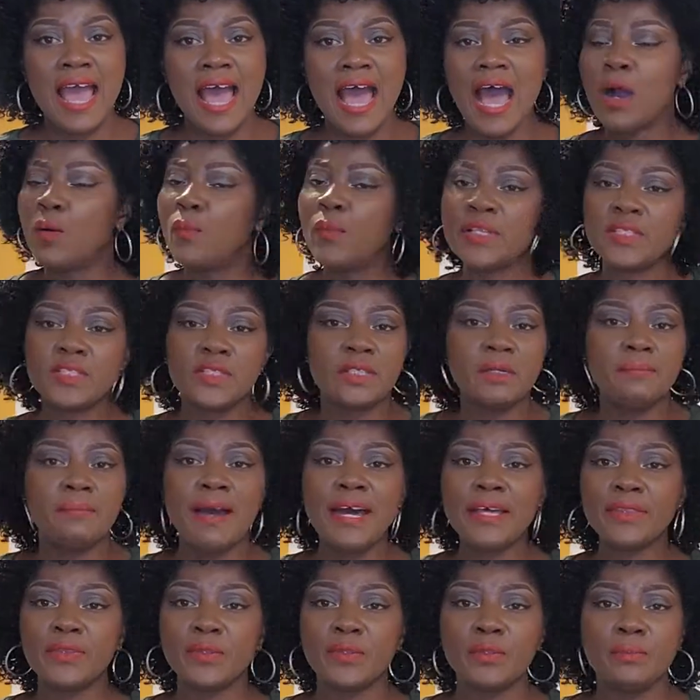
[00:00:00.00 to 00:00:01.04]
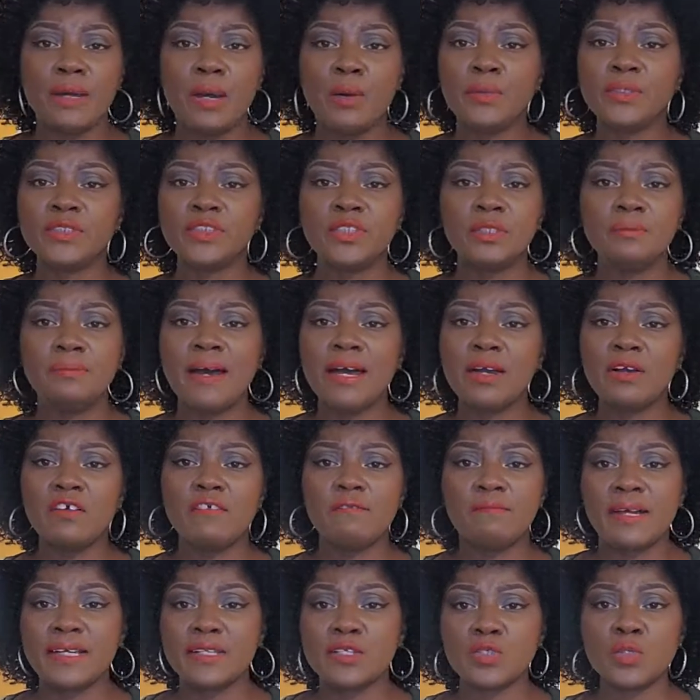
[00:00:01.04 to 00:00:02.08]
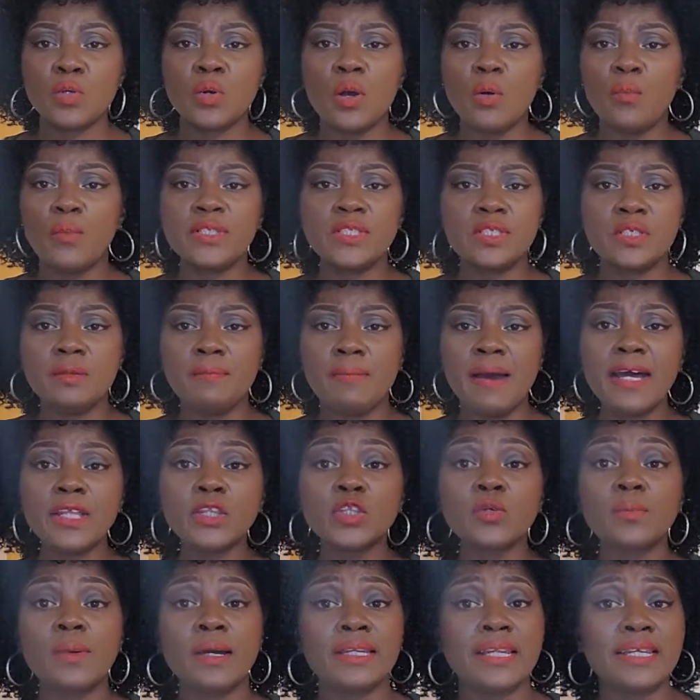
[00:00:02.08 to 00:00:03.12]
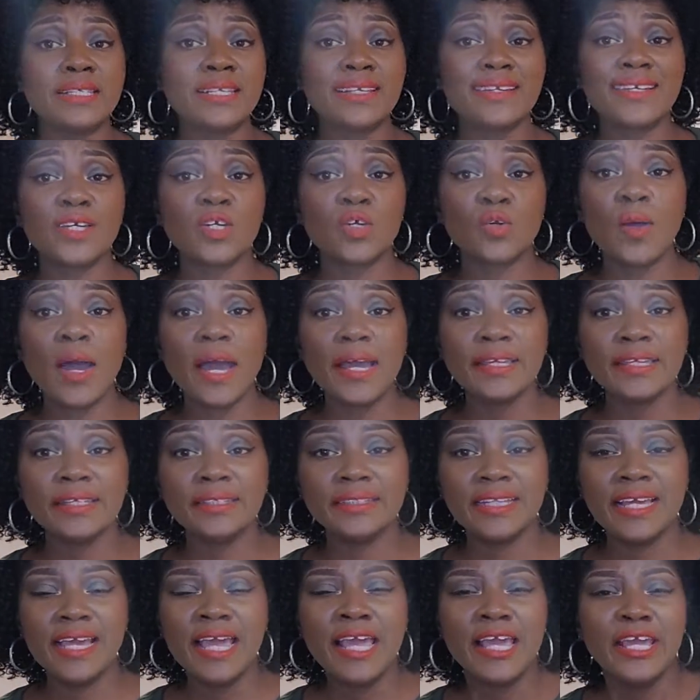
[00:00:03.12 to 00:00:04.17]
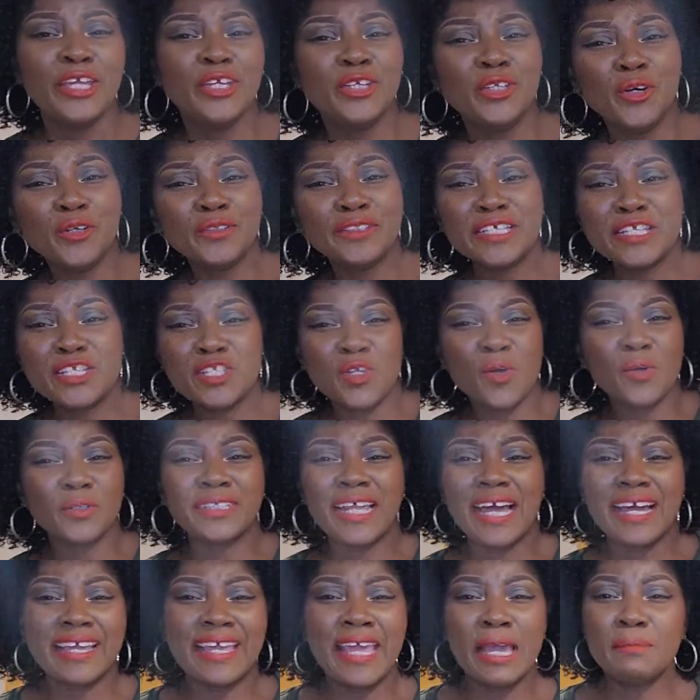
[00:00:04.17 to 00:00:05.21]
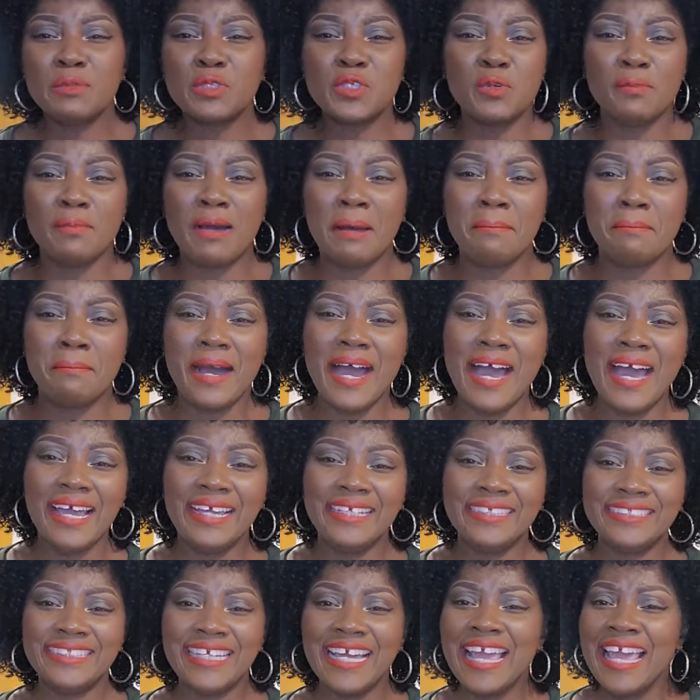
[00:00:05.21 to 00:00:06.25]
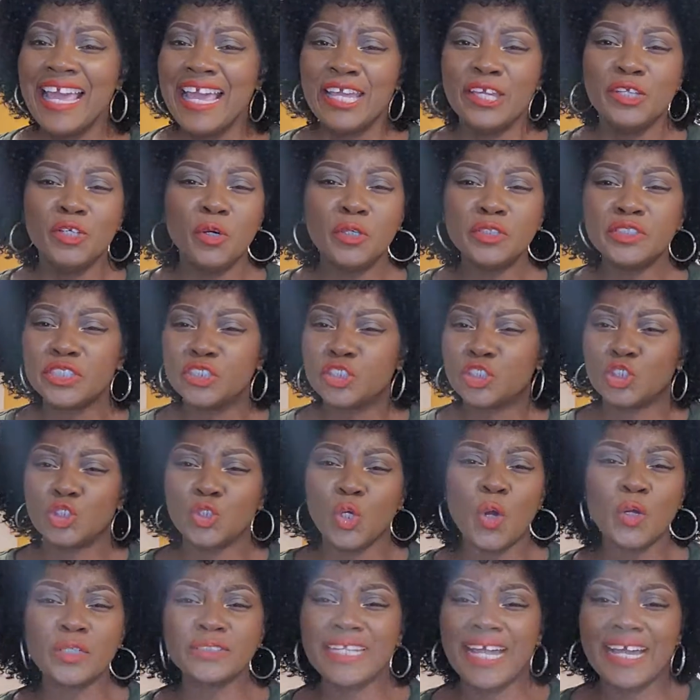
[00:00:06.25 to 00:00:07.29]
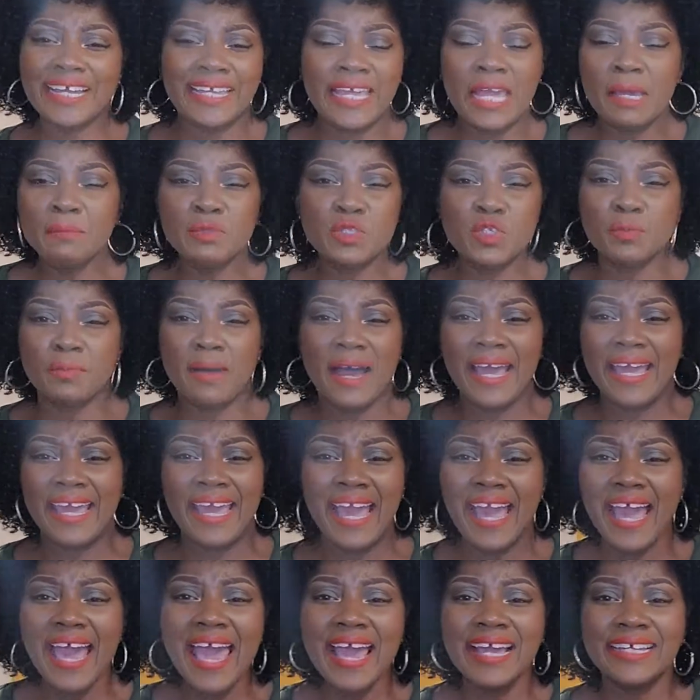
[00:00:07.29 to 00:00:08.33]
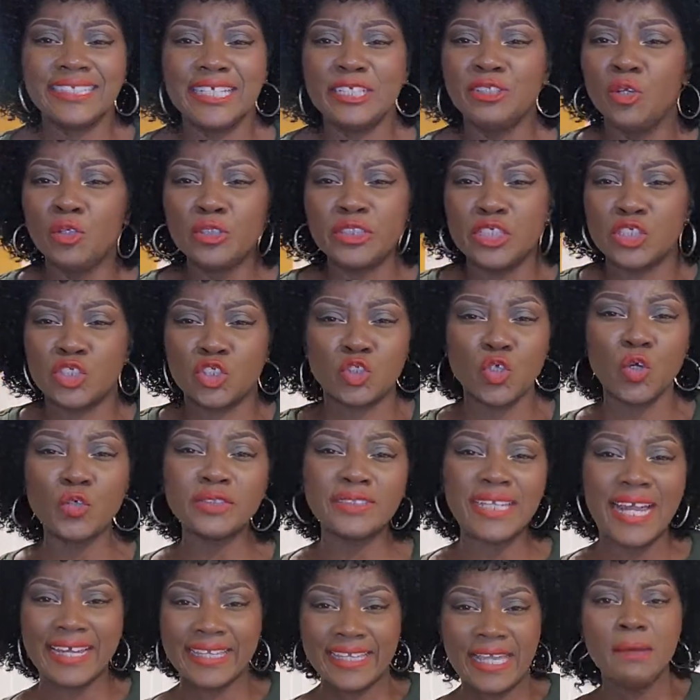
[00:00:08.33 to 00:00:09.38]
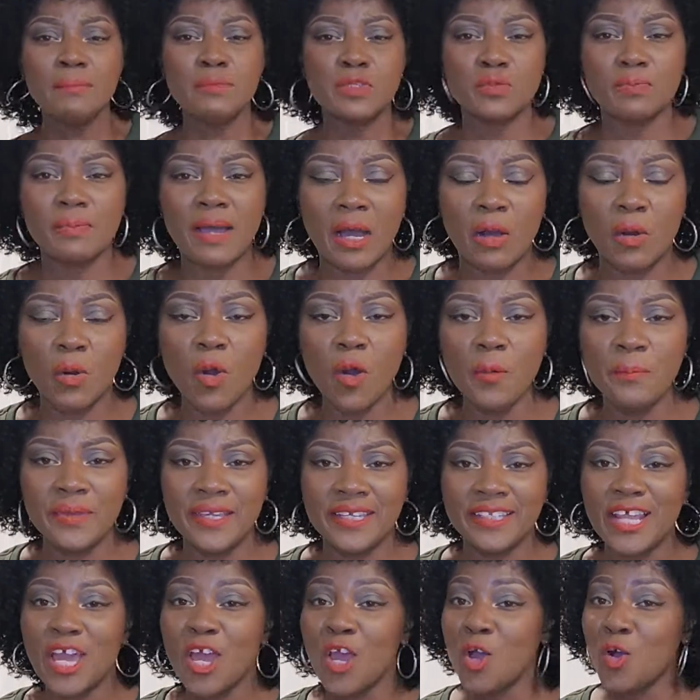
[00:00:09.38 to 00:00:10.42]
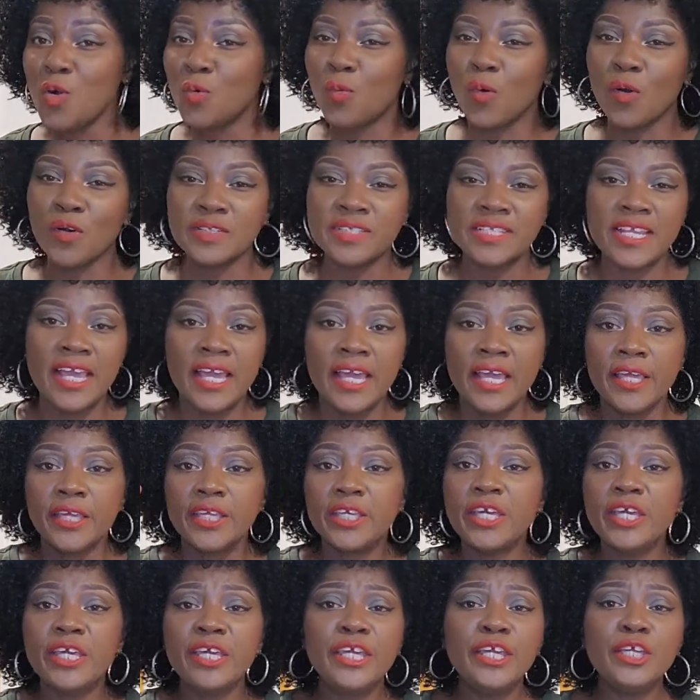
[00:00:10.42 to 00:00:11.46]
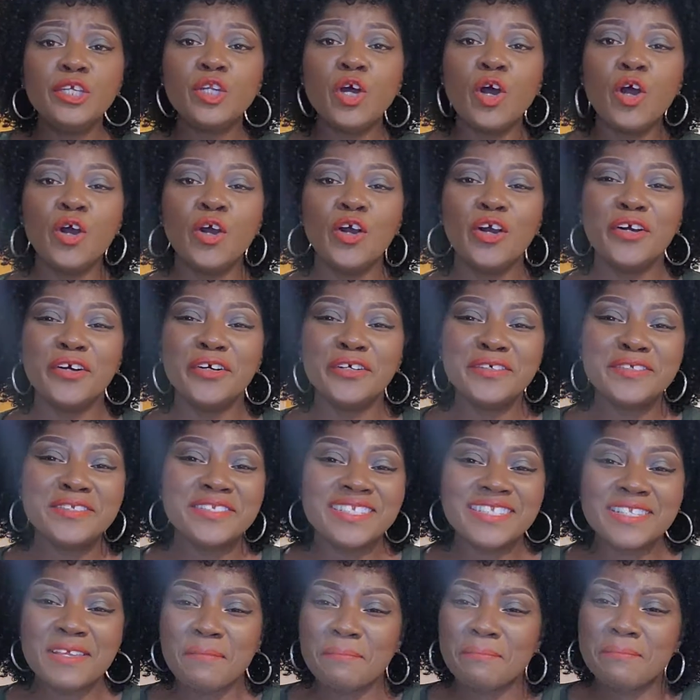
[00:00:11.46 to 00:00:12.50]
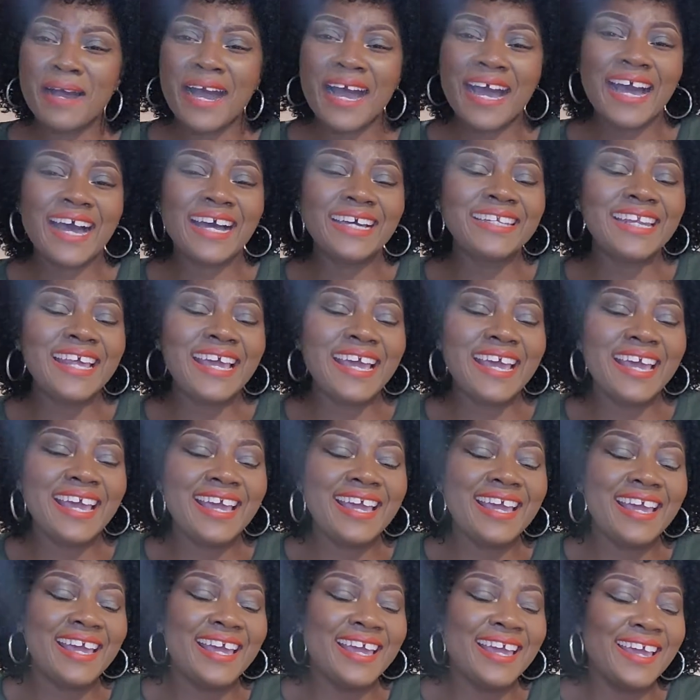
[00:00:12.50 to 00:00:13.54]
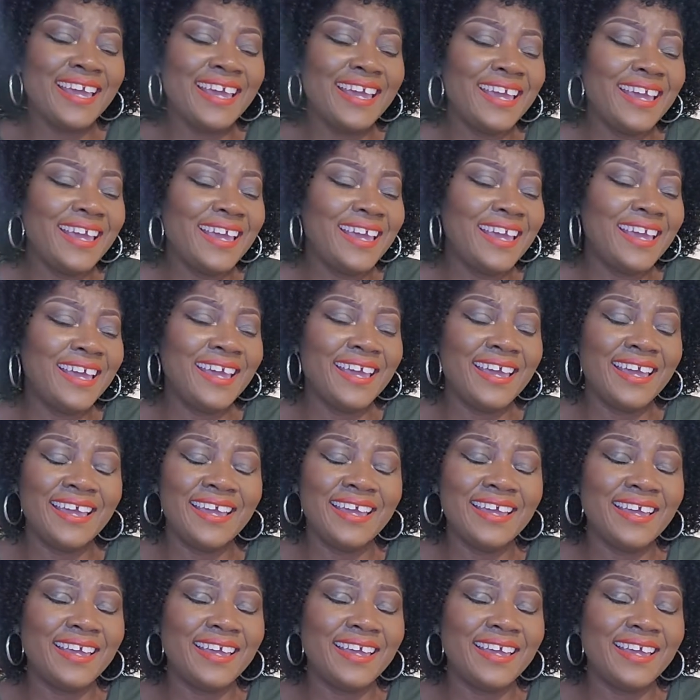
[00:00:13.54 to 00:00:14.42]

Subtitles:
I went to the bathroom. I went to the back of my store. I went to the bathroom and I started crying. The song that came to my mind, the song that came to my head, the song that came to my whole being was, He knows my name.